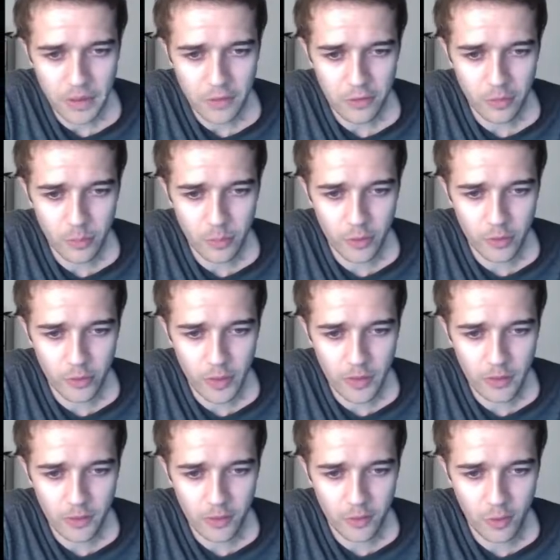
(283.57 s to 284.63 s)
Similar
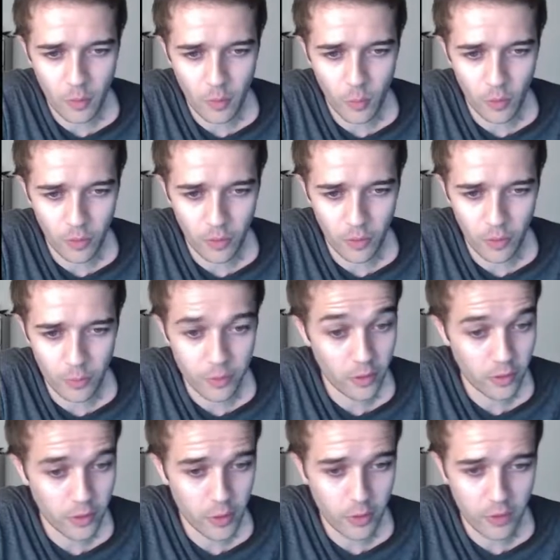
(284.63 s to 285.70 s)
trends were
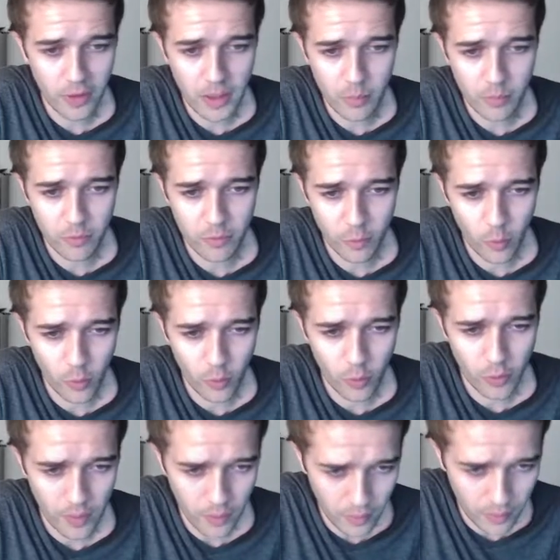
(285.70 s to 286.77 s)
observed using
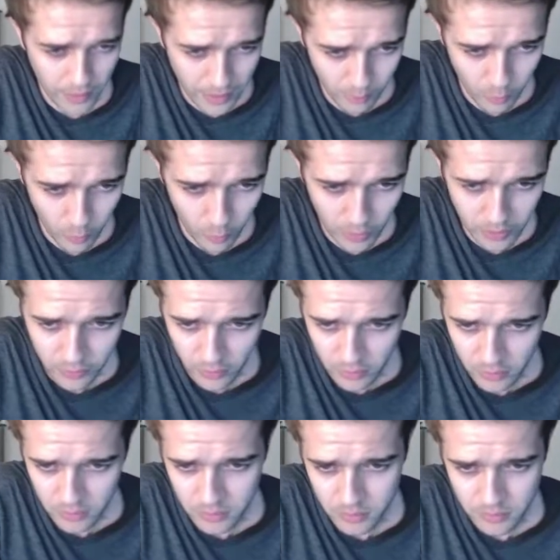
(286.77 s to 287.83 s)
M4IM
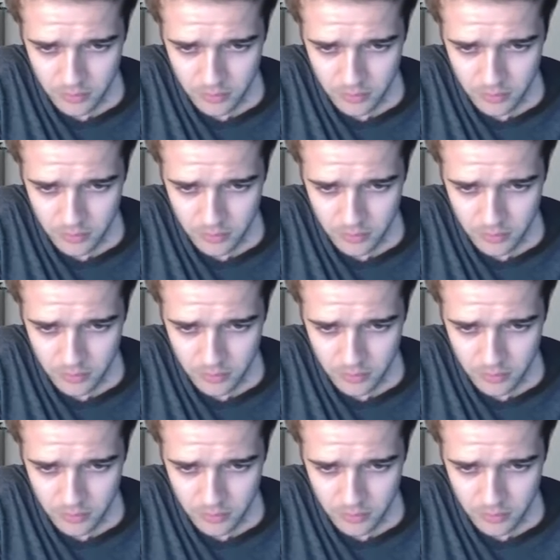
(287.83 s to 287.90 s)
grinder,